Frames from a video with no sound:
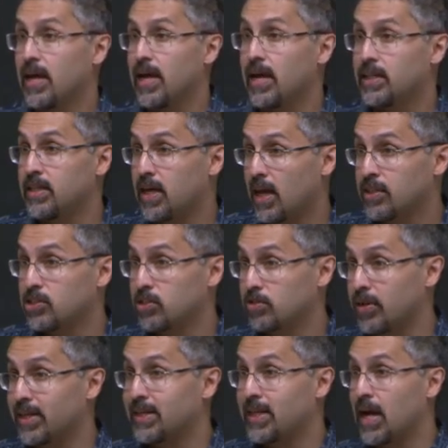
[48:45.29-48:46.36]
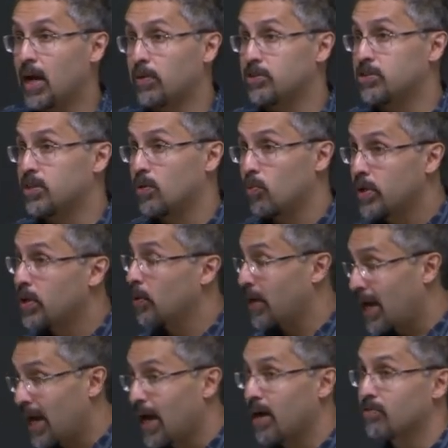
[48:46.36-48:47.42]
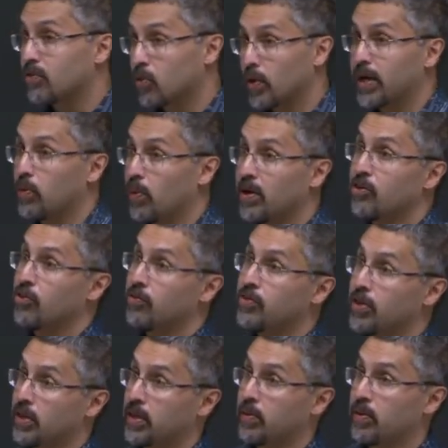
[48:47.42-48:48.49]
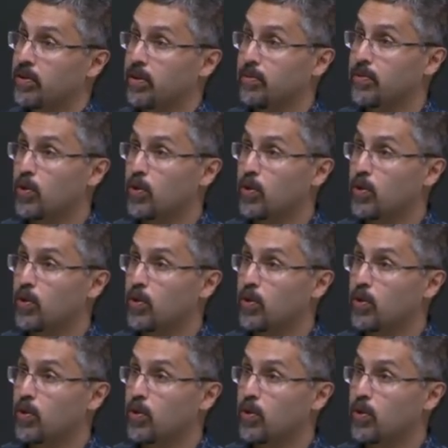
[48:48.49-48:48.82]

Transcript: And the answer right now is that we don't have great ways of dealing with them.